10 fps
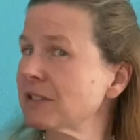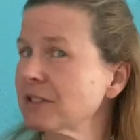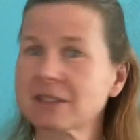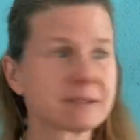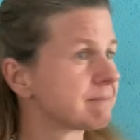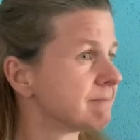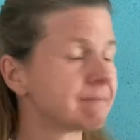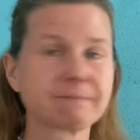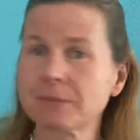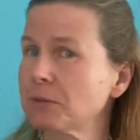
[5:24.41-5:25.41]
just
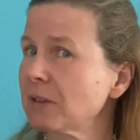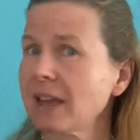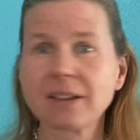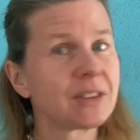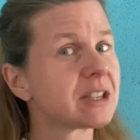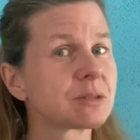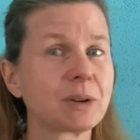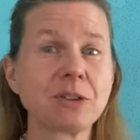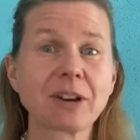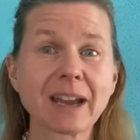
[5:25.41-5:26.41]
do it like this
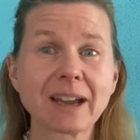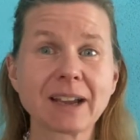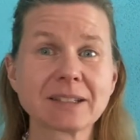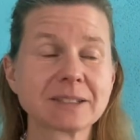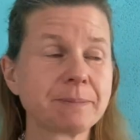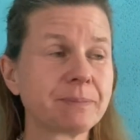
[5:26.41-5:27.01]
when you're gagged.